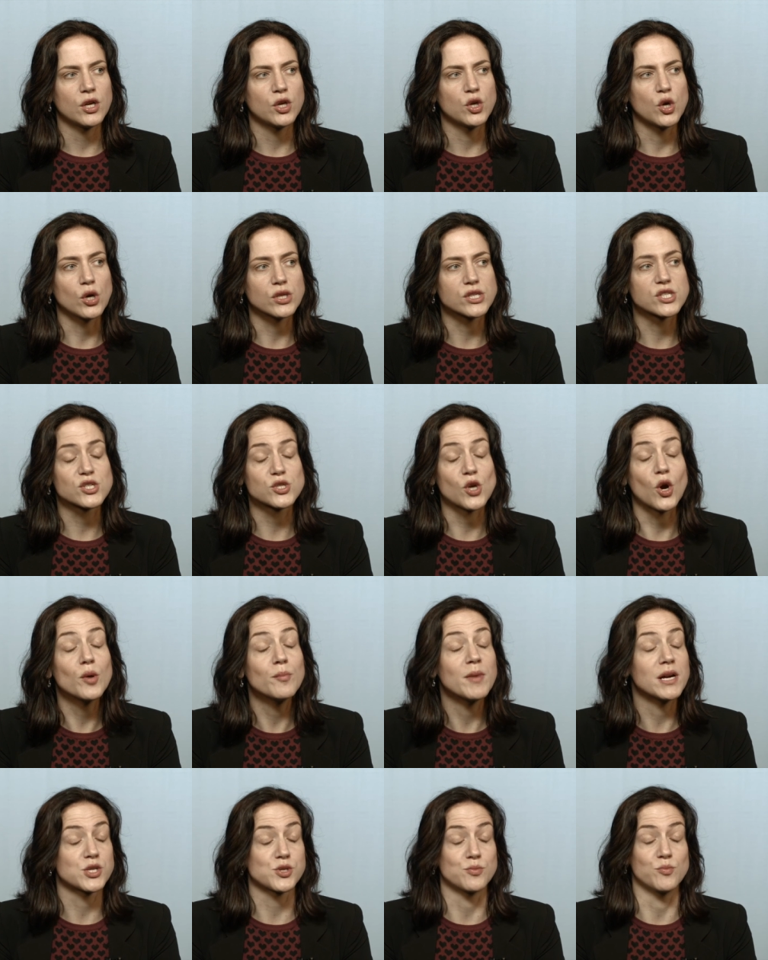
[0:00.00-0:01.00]
got so
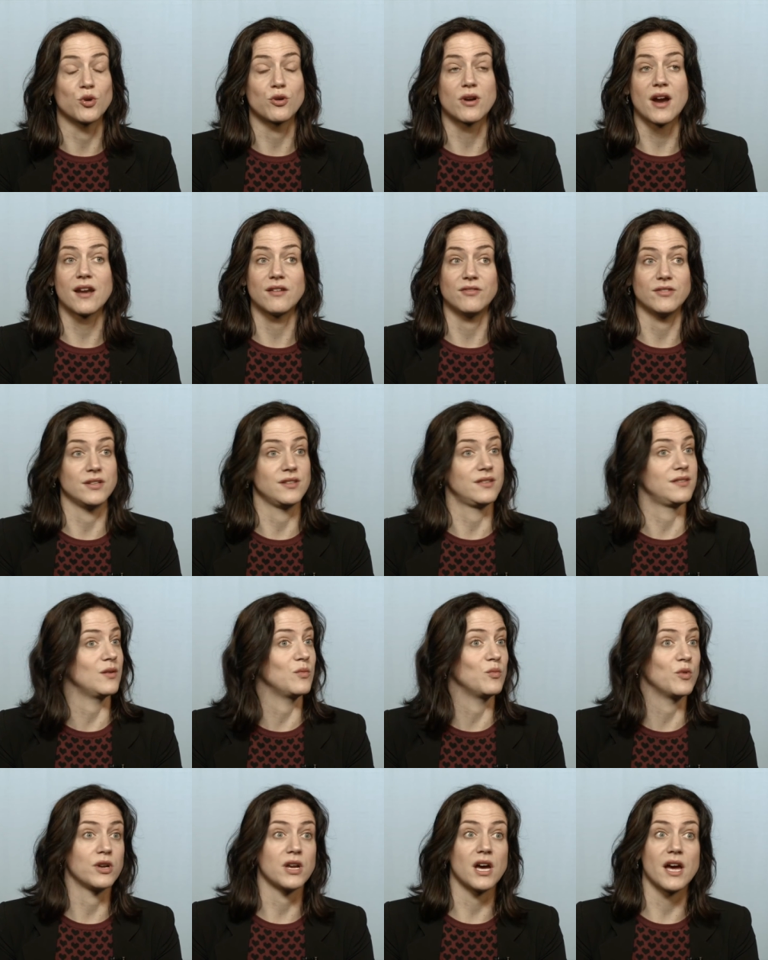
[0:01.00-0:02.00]
much more out of it
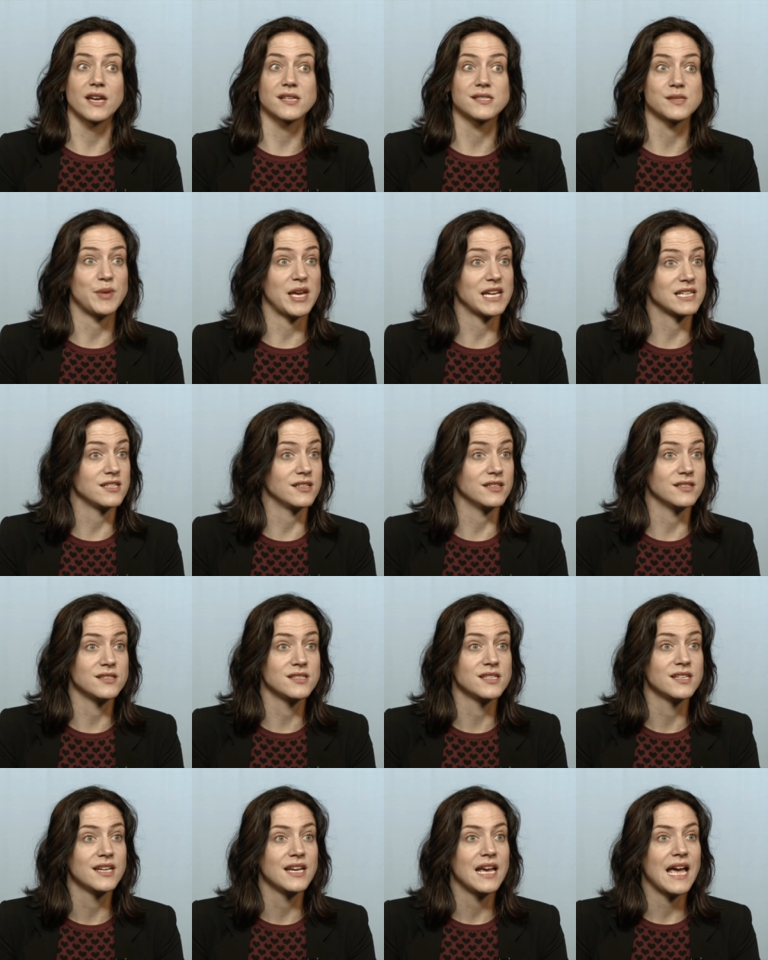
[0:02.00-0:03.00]
than what I expected.
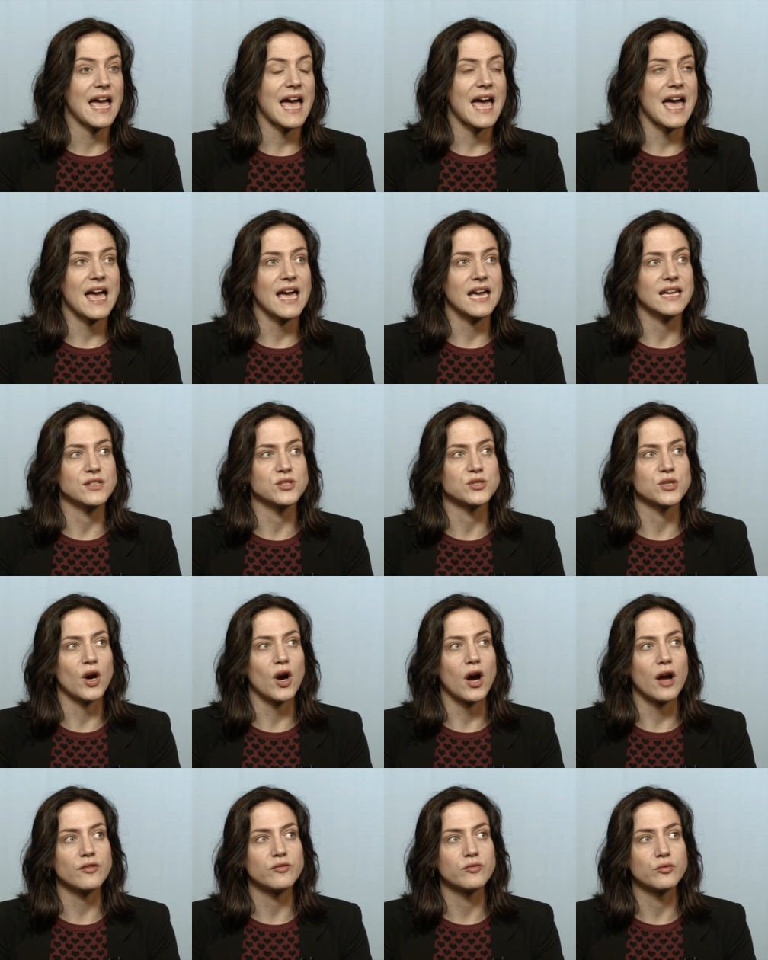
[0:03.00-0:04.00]
And
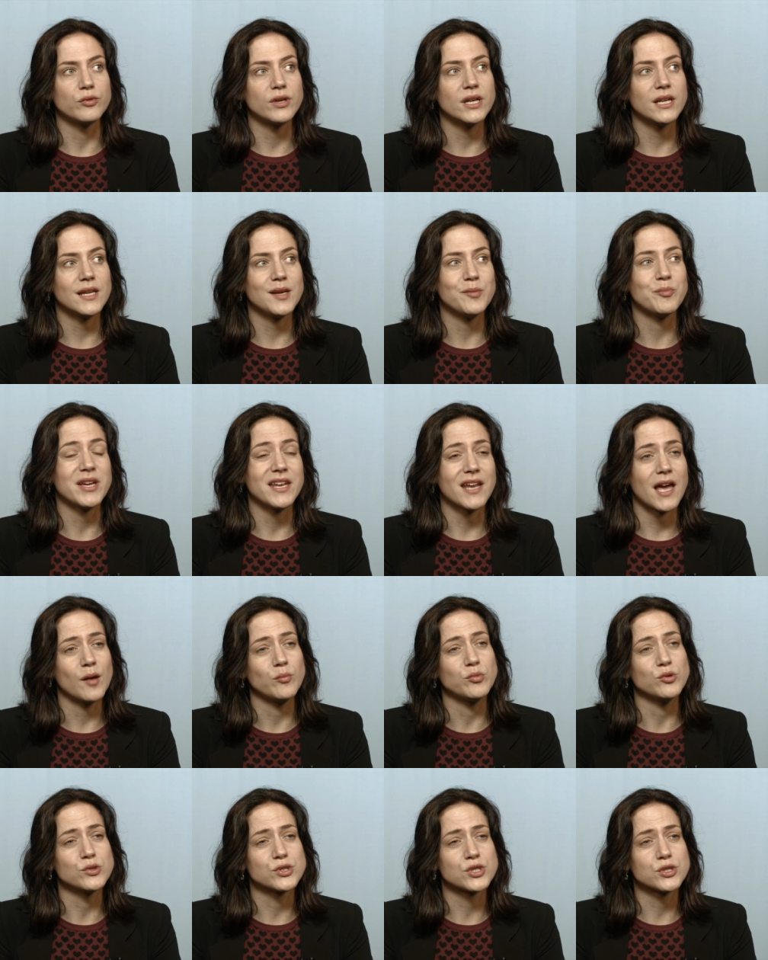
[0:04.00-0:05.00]
I've really been
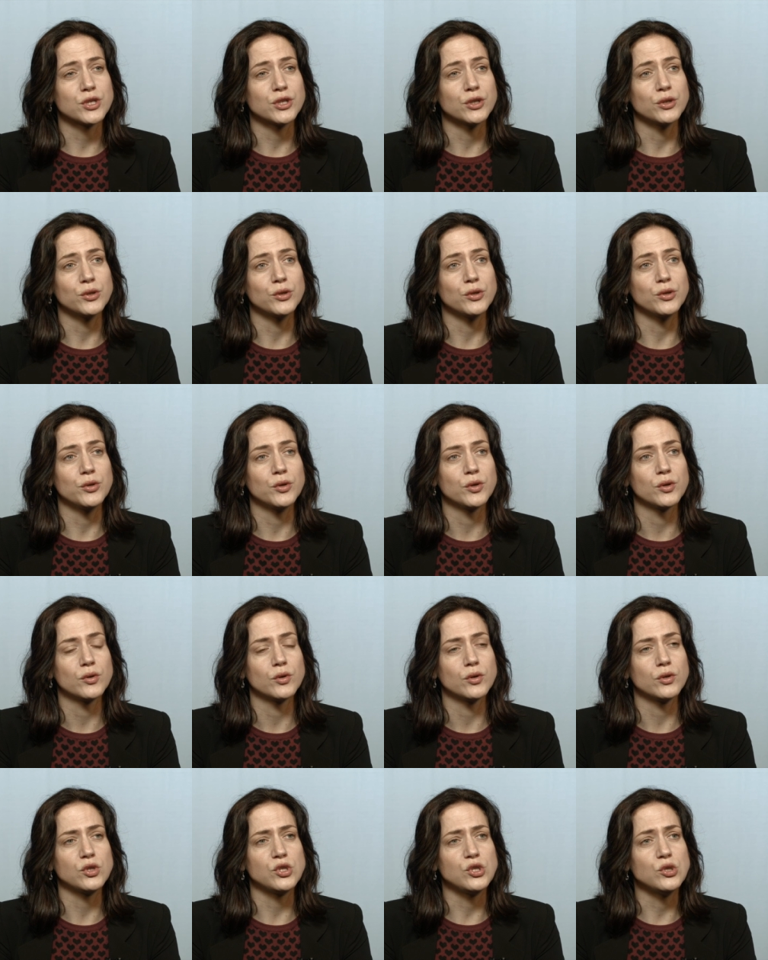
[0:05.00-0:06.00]
able to
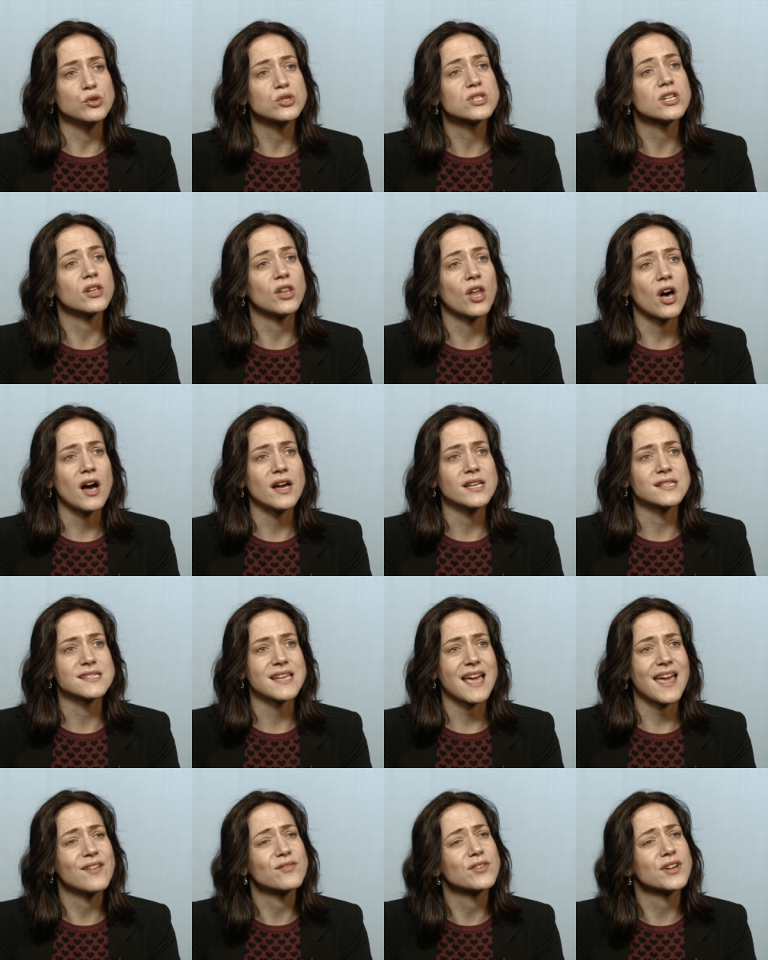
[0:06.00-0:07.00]
utilise
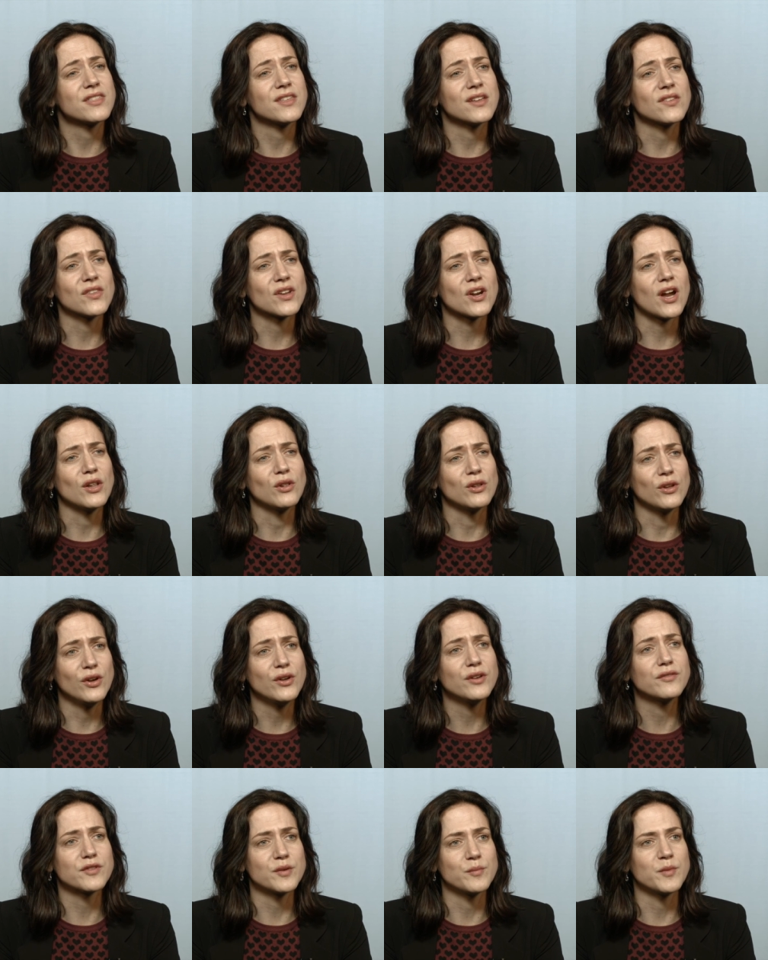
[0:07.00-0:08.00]
everything that I
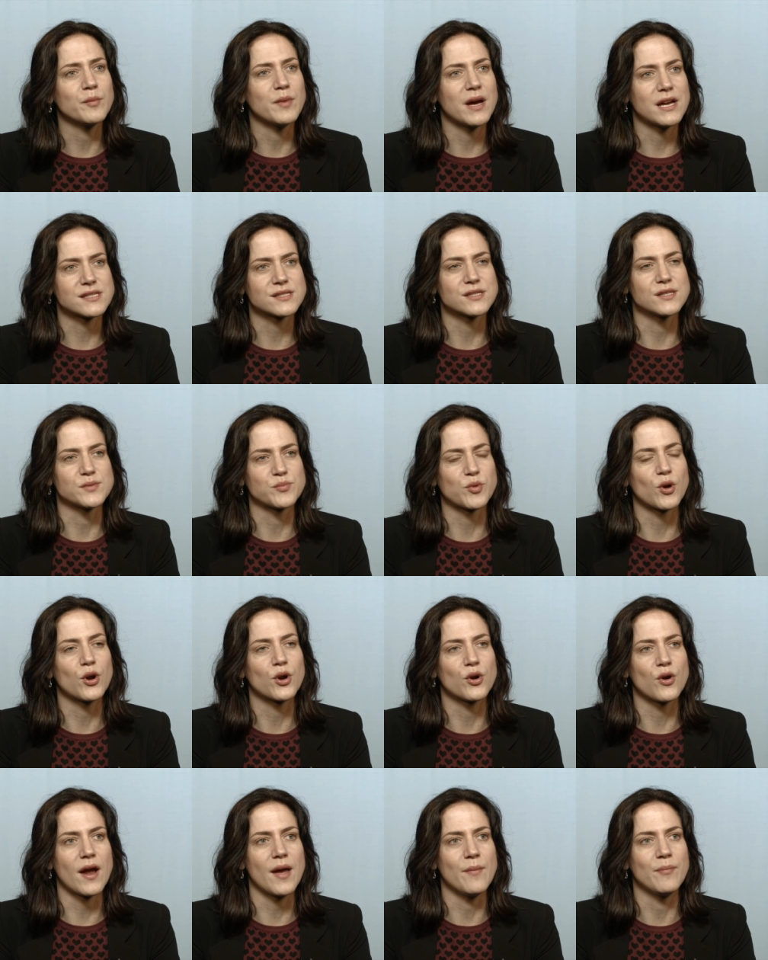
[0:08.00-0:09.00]
learnt from the master's
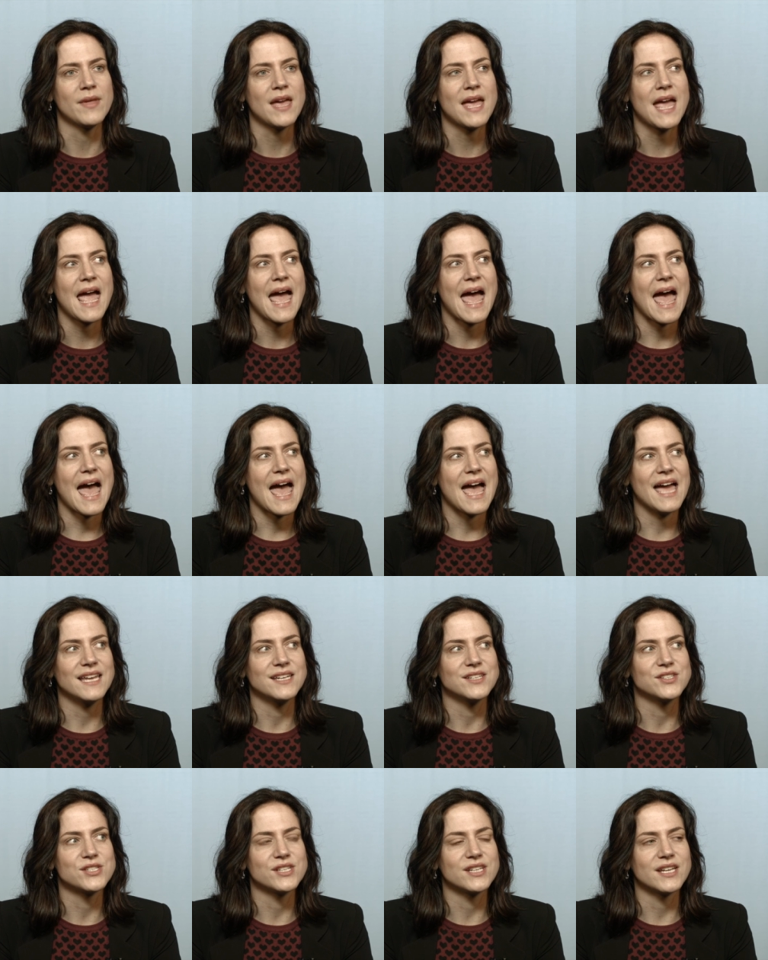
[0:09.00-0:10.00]
program
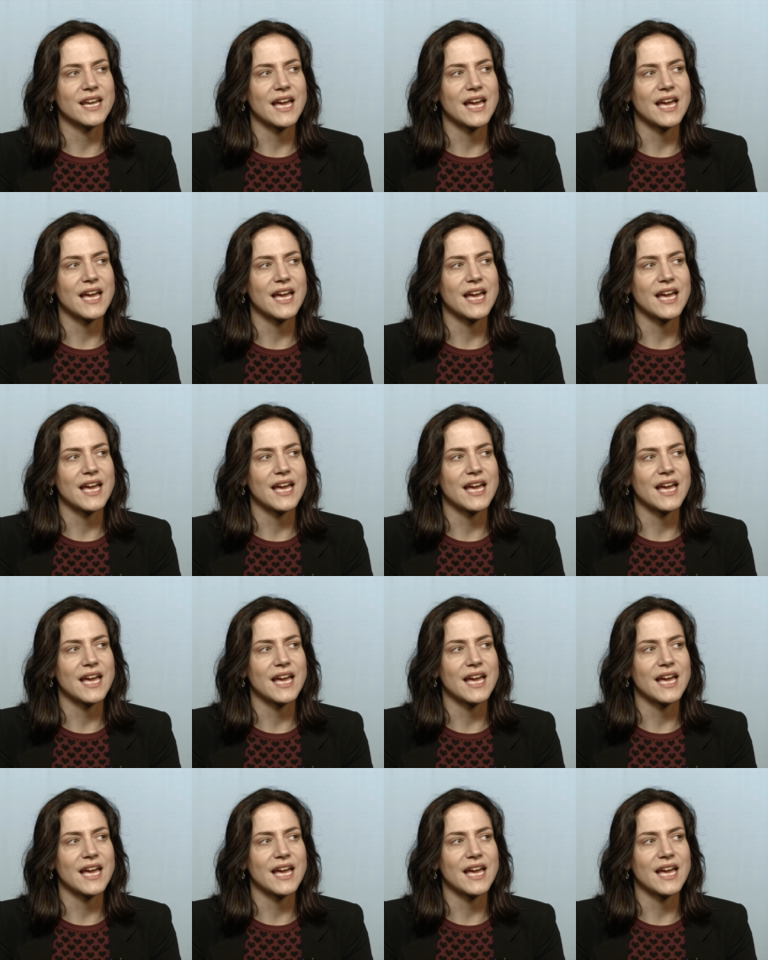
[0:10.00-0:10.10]
and,